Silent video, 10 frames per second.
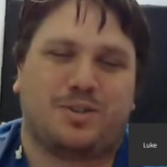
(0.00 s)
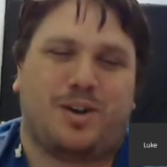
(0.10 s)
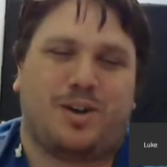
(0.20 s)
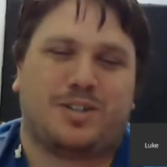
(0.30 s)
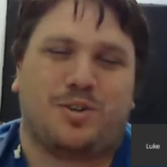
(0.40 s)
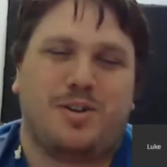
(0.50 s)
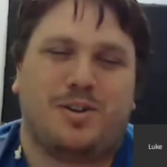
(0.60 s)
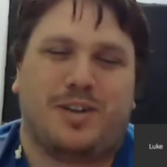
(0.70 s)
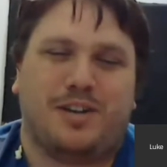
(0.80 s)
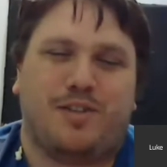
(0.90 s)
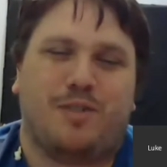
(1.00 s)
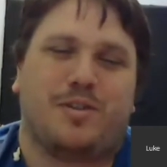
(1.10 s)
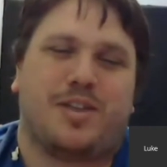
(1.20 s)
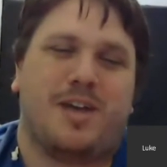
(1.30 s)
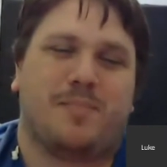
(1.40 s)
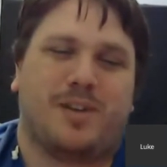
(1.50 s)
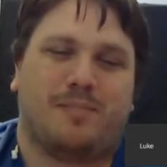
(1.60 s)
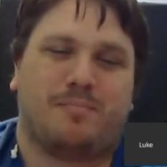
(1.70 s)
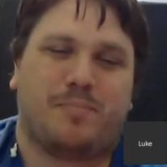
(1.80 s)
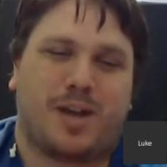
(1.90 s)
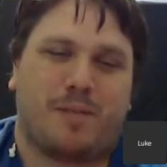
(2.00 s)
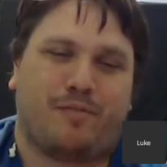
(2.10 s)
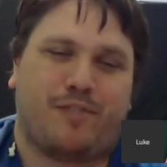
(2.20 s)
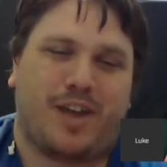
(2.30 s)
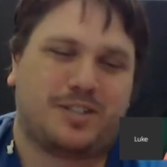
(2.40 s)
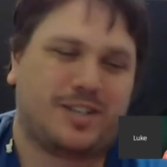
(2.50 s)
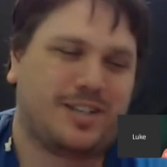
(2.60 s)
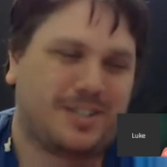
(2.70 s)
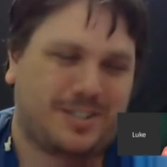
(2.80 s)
I saw your interview with him, and I've become a fan since.